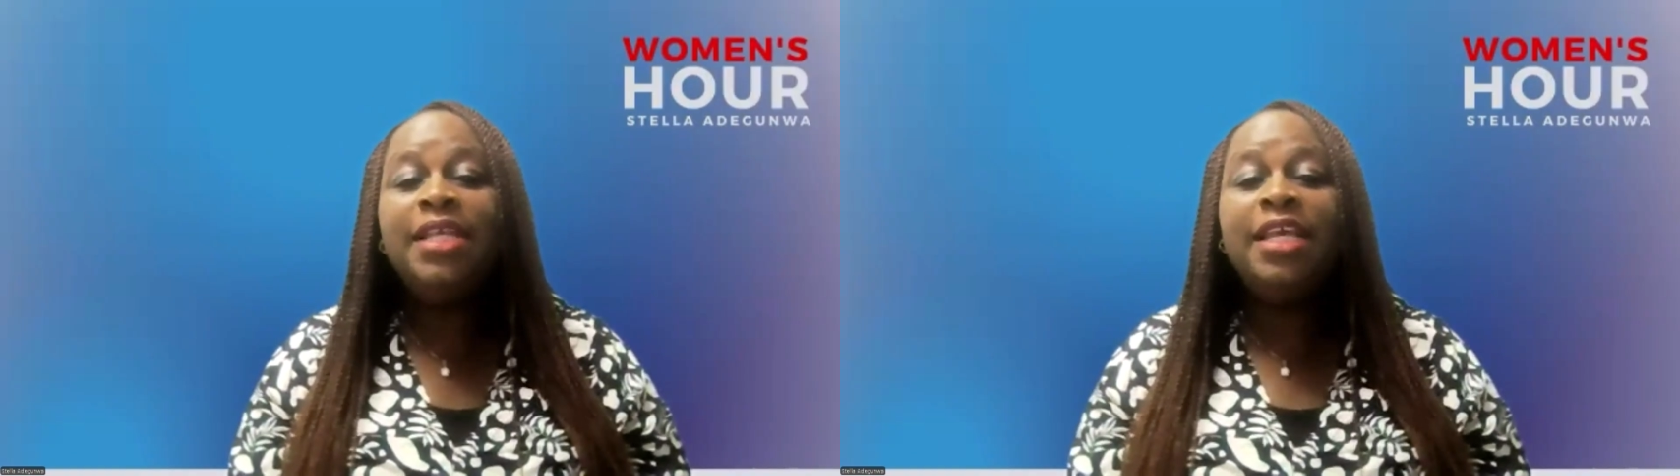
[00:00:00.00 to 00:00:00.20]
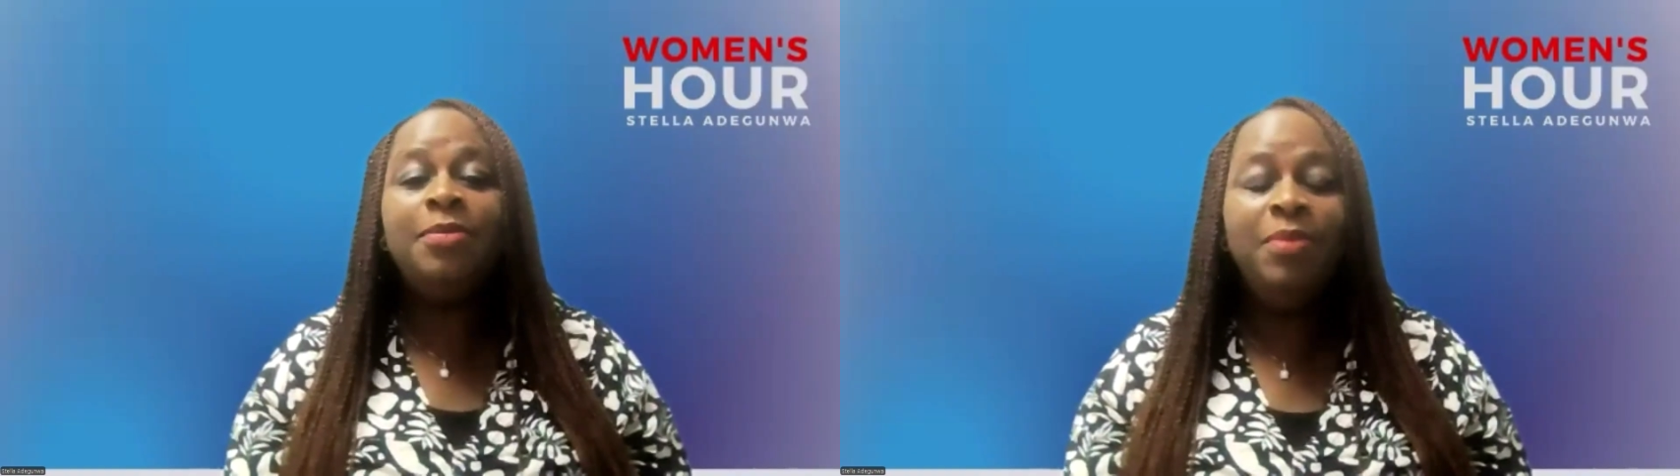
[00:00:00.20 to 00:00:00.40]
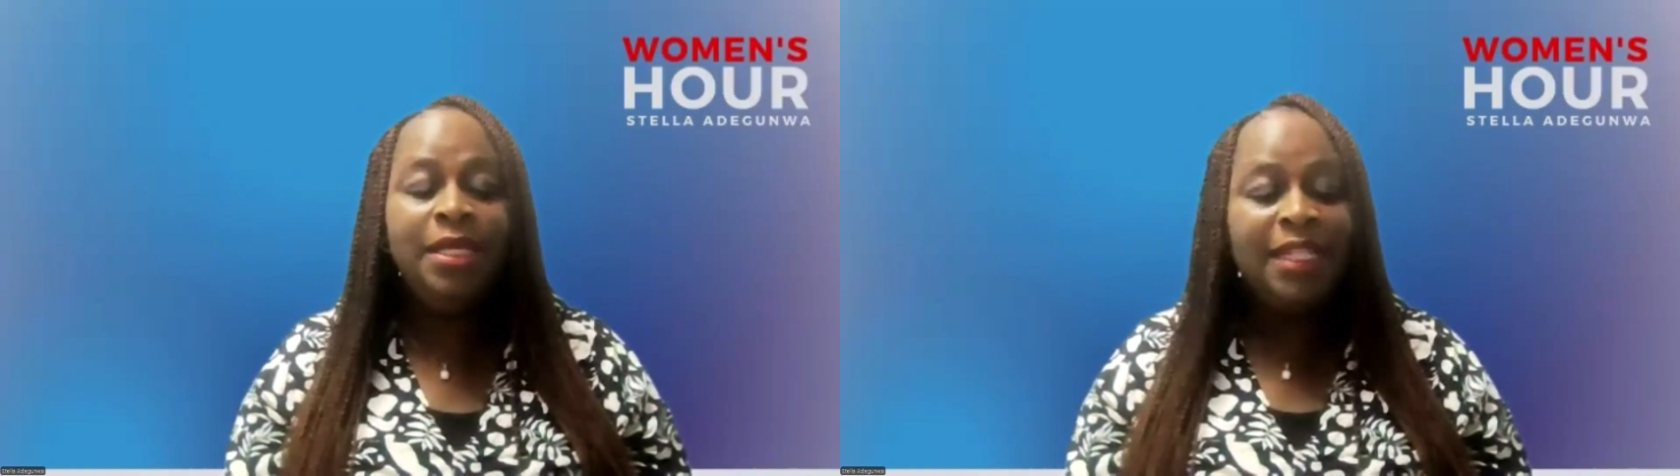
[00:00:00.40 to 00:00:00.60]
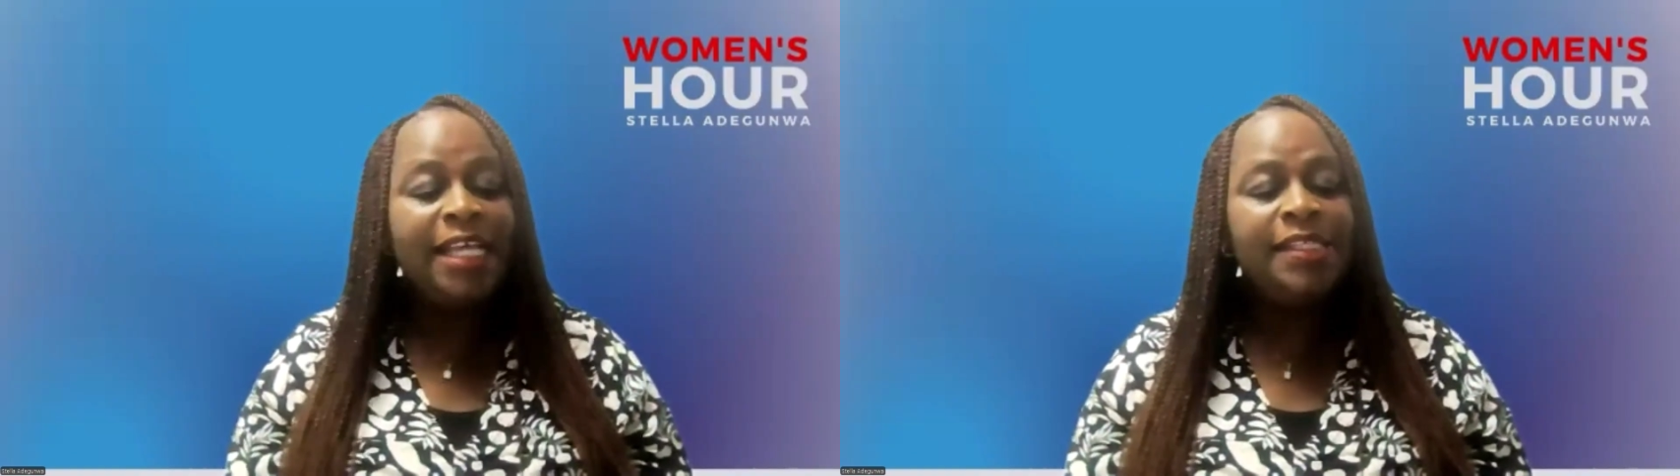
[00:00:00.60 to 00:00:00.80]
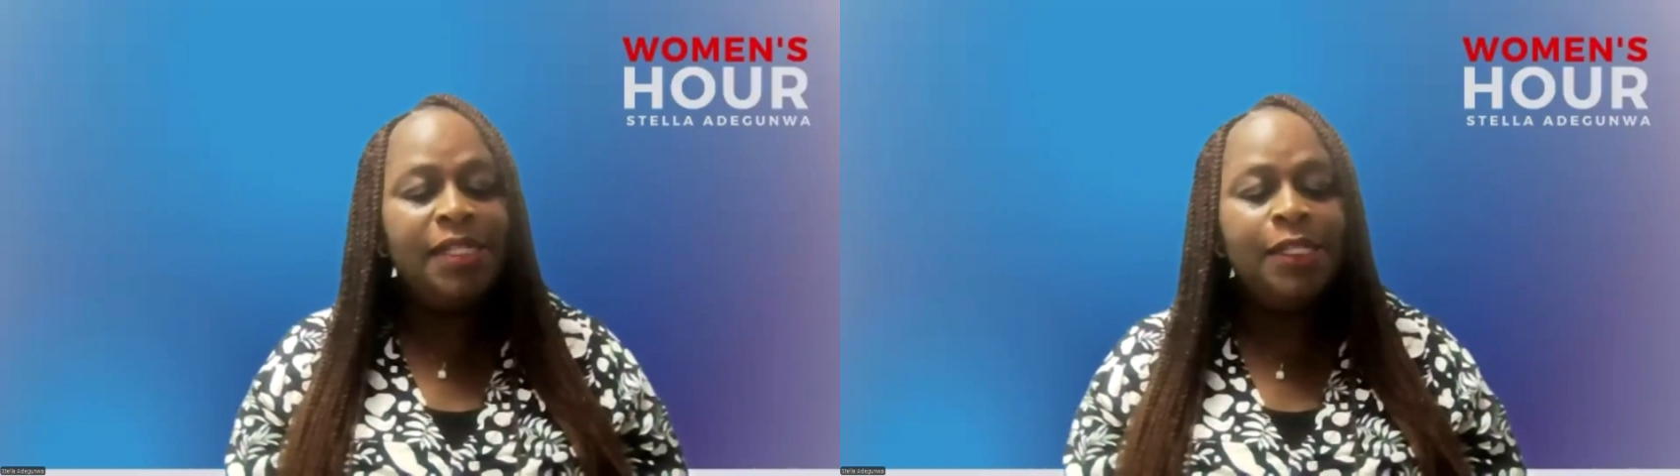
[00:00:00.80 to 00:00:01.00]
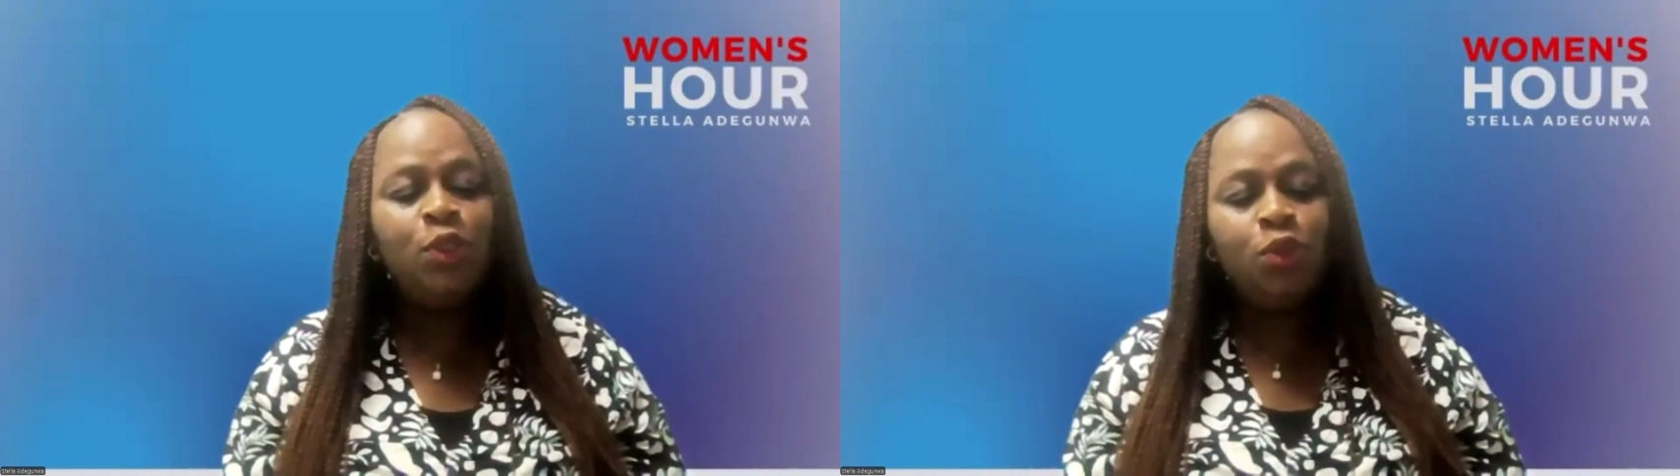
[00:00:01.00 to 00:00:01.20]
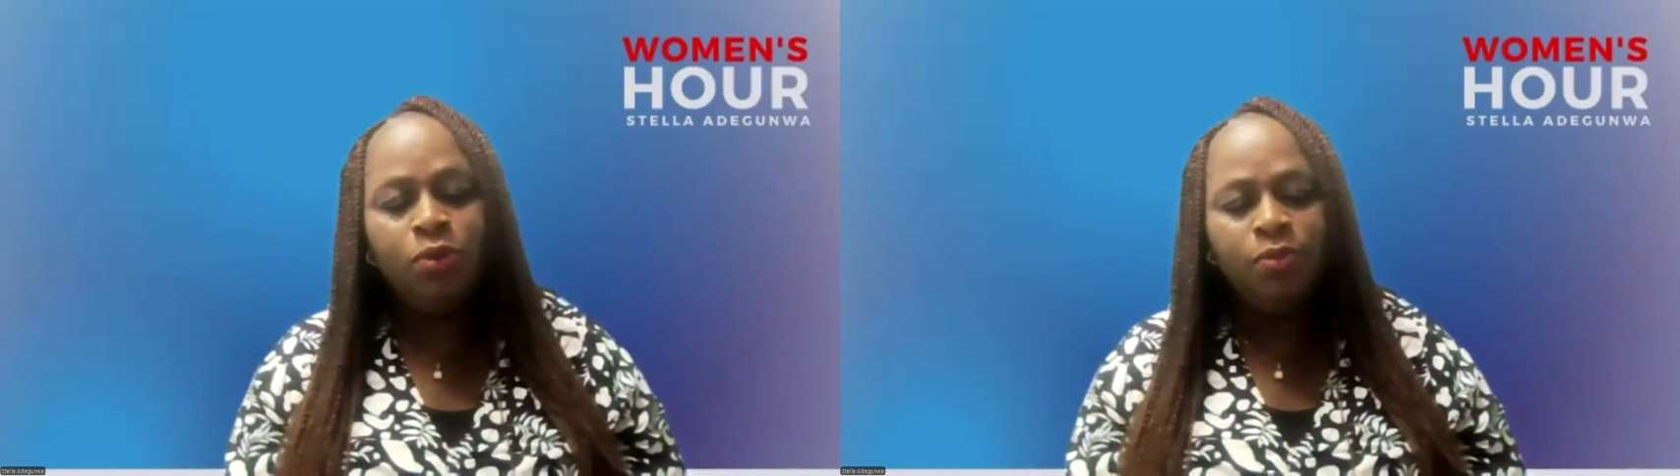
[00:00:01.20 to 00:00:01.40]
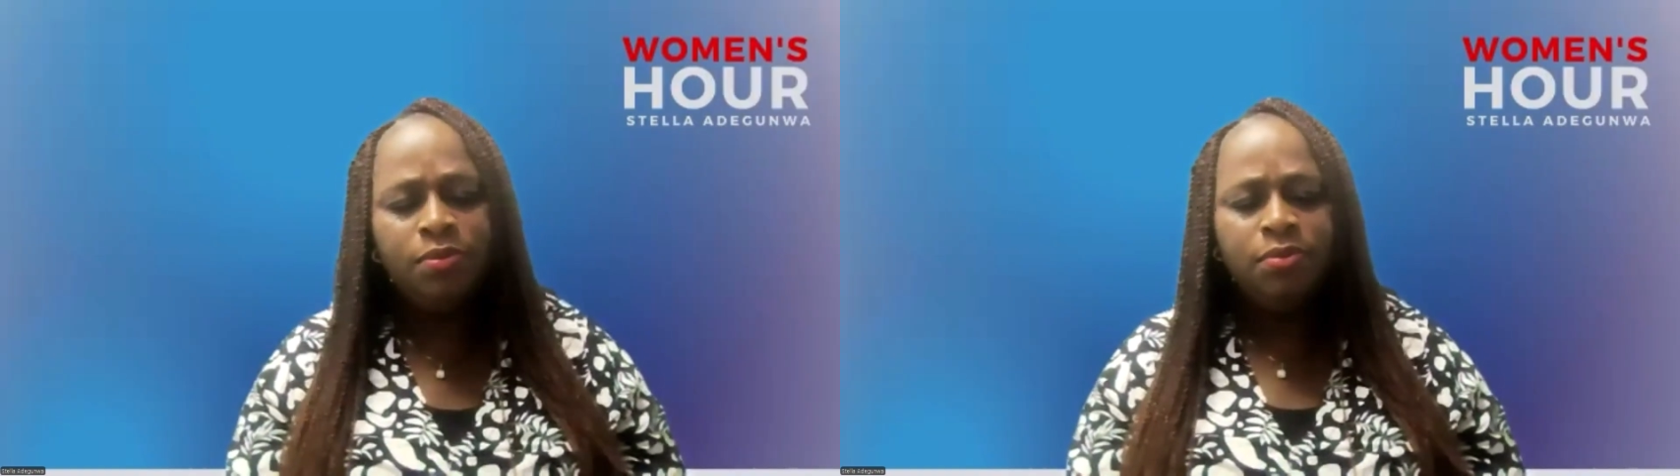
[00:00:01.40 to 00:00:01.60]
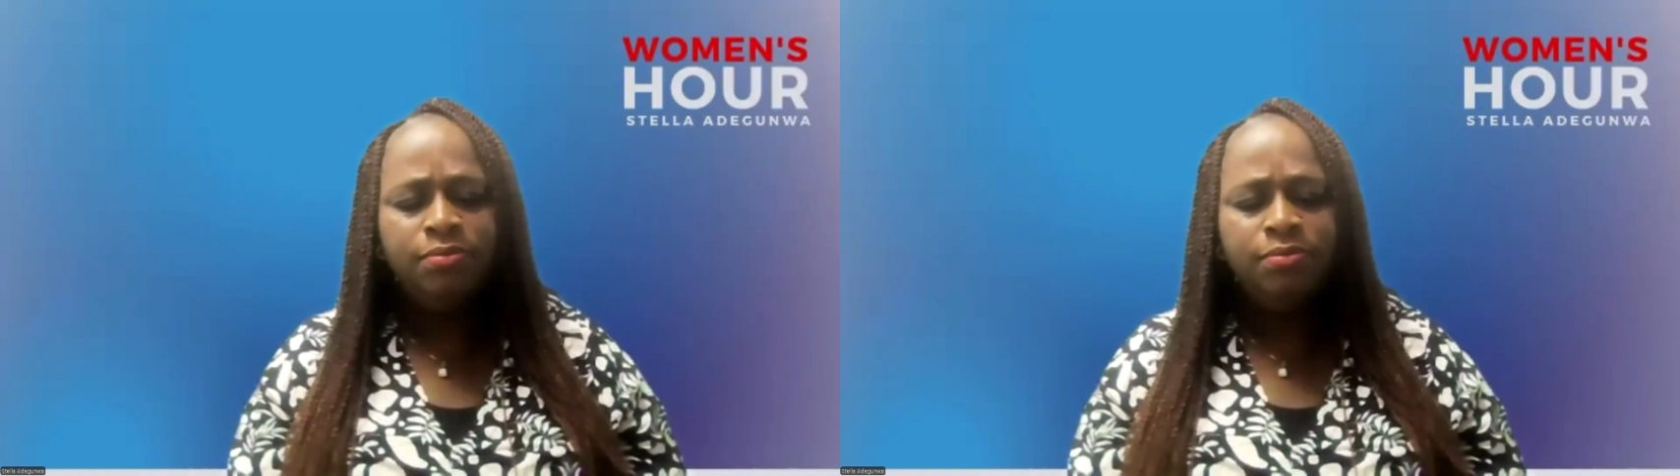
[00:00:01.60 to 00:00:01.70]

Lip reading: take me nicely to,